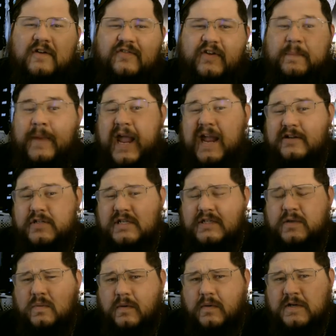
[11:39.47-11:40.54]
a patron
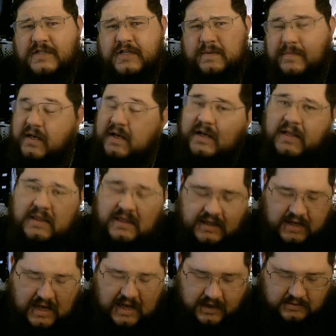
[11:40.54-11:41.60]
to worship than
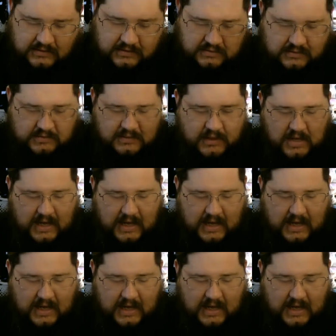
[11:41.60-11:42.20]
anything else.